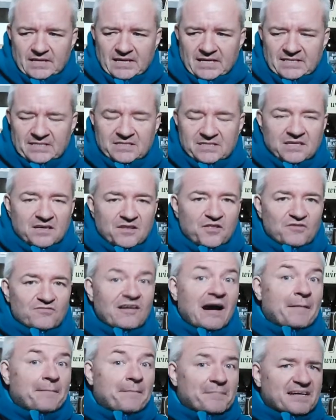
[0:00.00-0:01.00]
and the
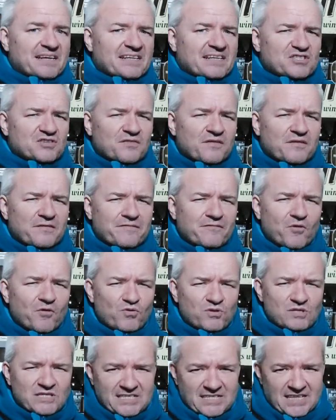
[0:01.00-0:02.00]
ramblings of a
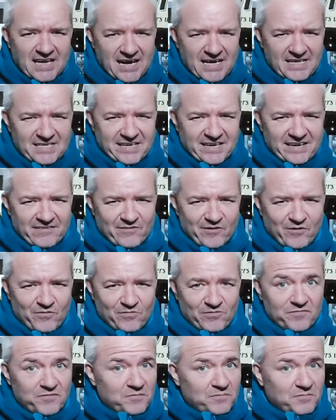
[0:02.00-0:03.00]

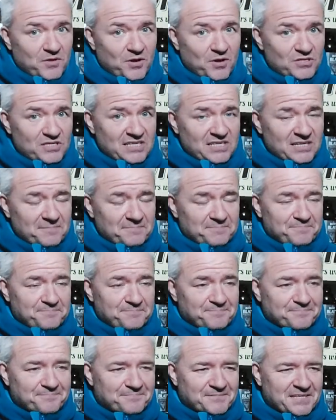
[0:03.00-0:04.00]
49-year-old from Nottingham,
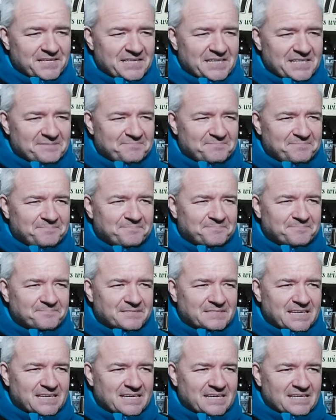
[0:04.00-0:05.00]
you know,
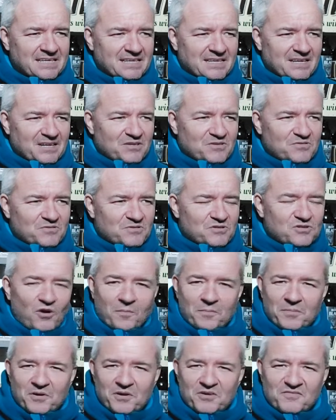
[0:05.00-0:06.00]
who's
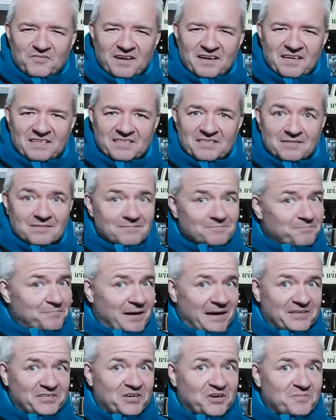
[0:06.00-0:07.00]
not perfect
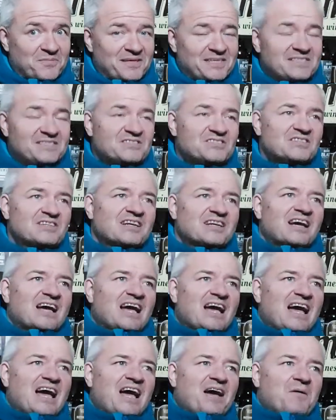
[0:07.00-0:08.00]
by no means,
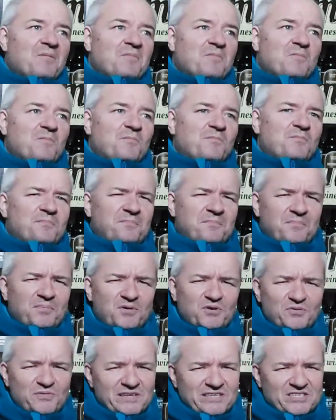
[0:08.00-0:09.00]

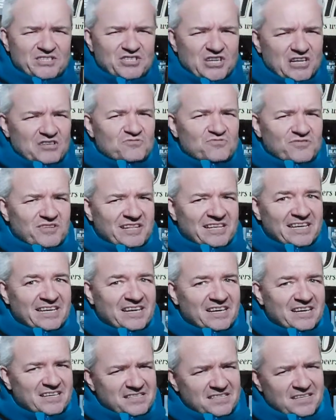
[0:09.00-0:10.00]
but who is generally
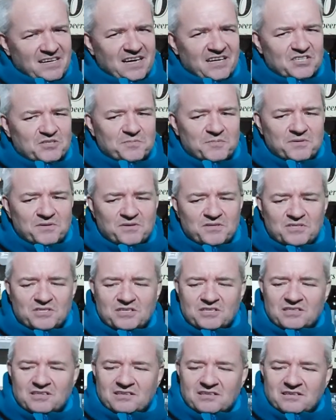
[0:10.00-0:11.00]
a nice person